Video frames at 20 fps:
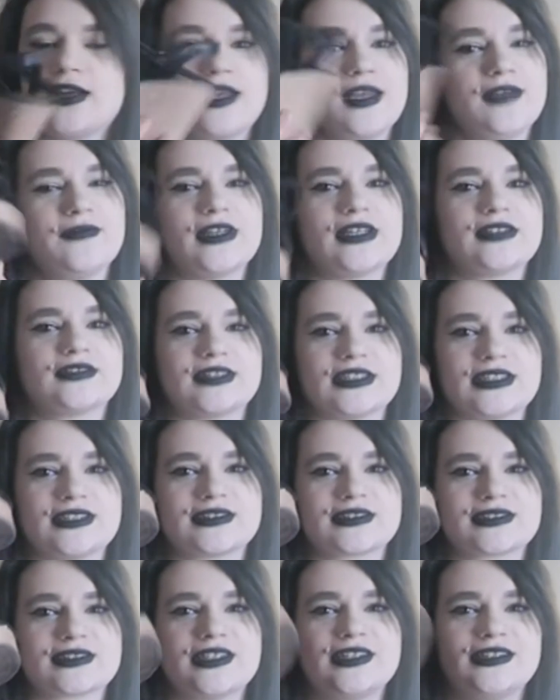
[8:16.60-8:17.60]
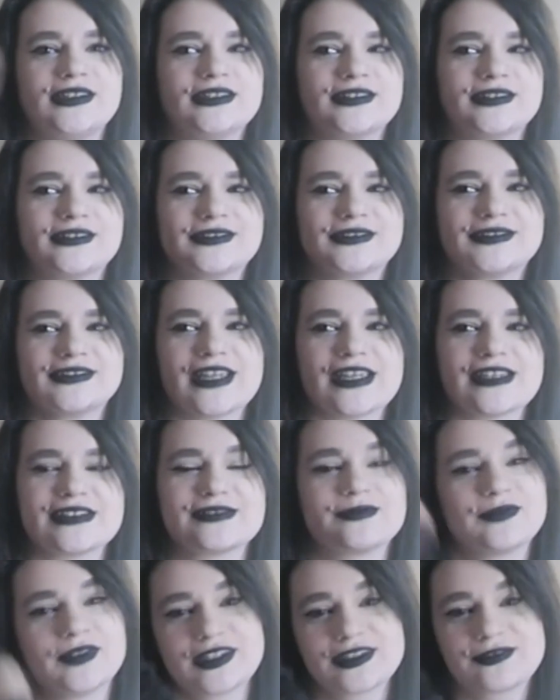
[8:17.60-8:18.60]
I found these because
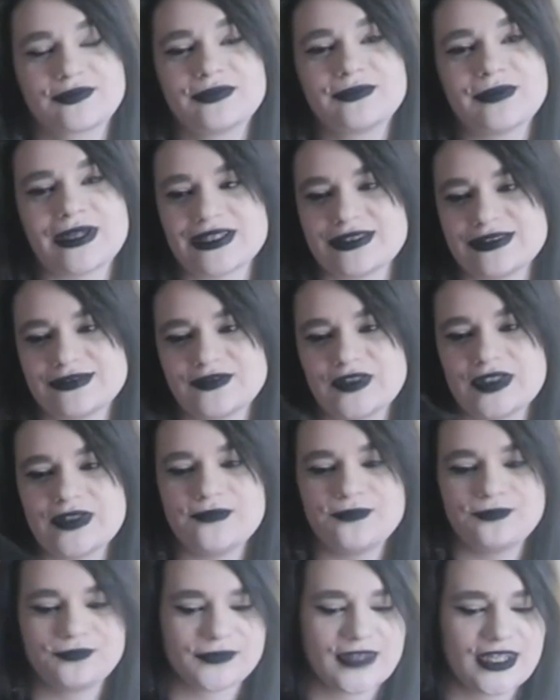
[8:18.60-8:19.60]
it worked with my outfit.